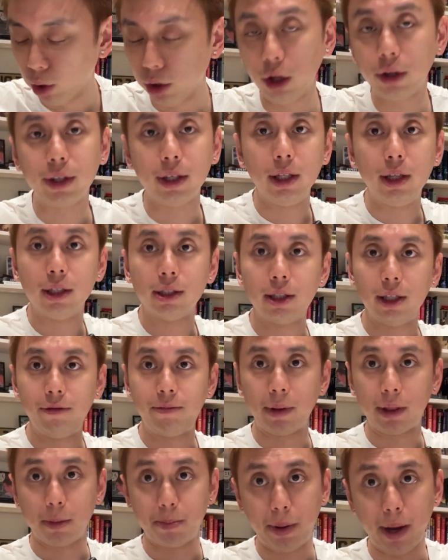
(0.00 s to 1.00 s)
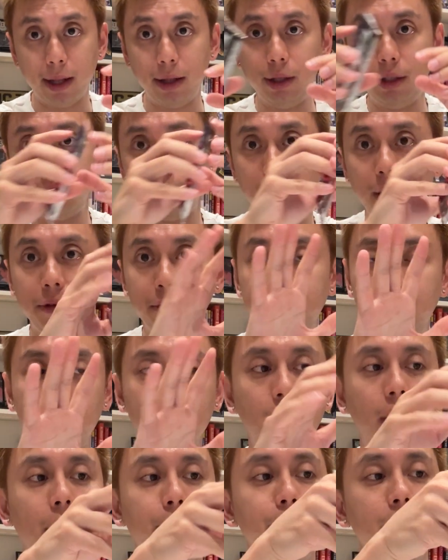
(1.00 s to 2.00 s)
not the inner sleeve, but the penny sleeves,
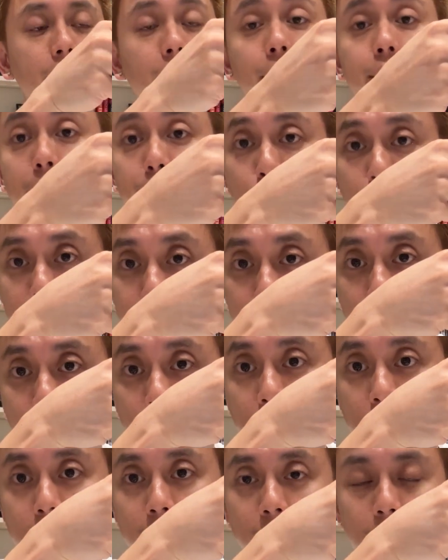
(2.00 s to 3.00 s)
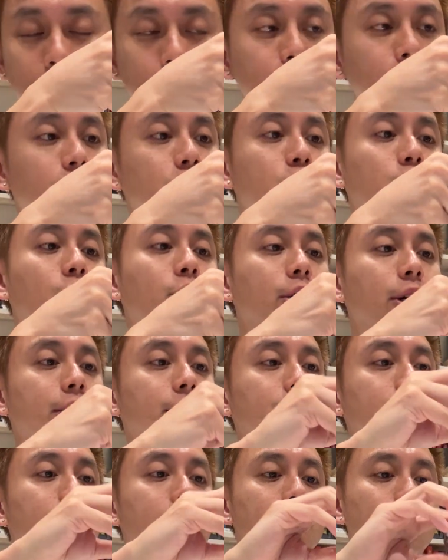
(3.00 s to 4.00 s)
it doesn't move. So
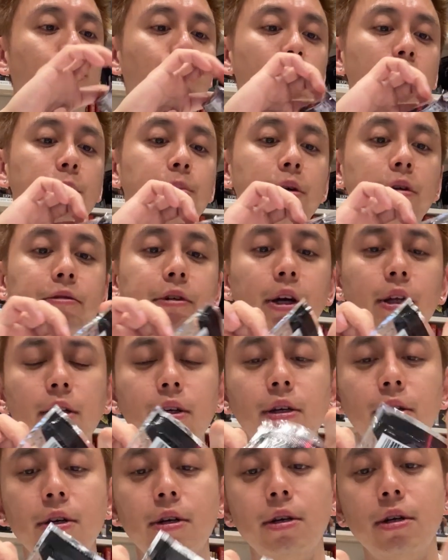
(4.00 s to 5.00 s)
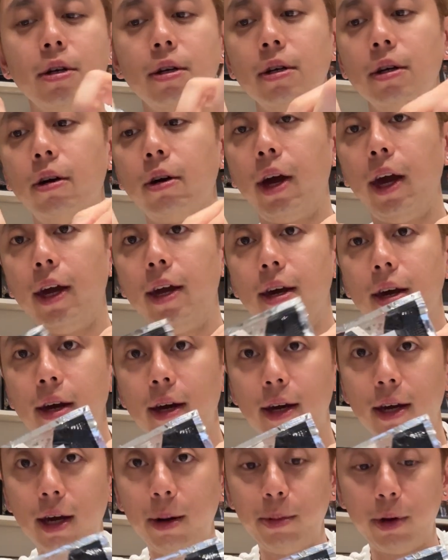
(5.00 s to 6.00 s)
it's really perfect. Okay,
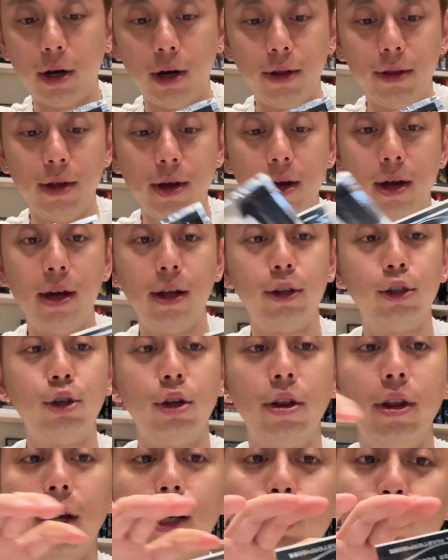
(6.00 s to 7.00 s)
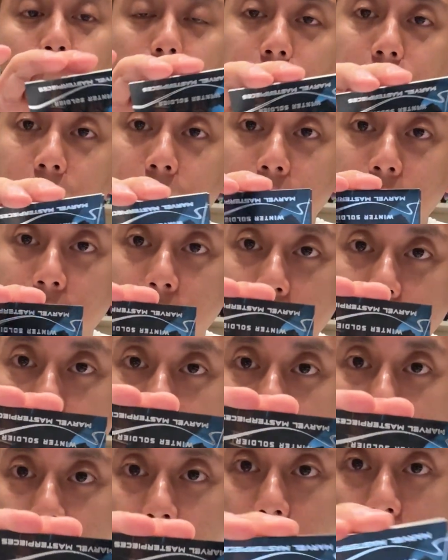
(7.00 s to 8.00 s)
coming on to the next one.
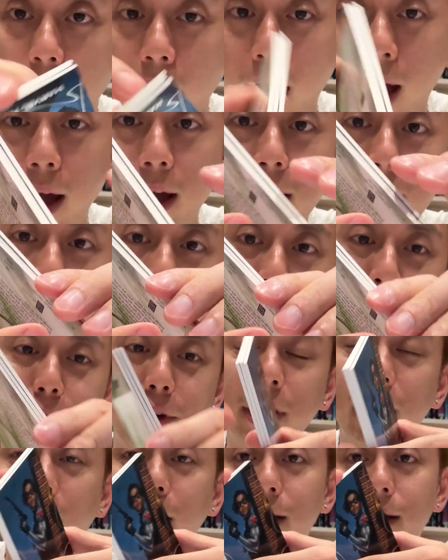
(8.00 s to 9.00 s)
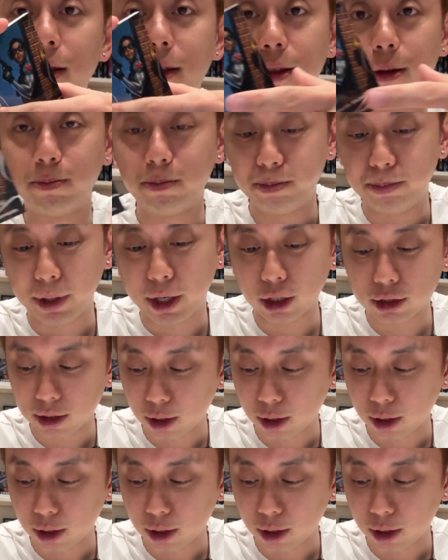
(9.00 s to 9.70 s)
I feel like because of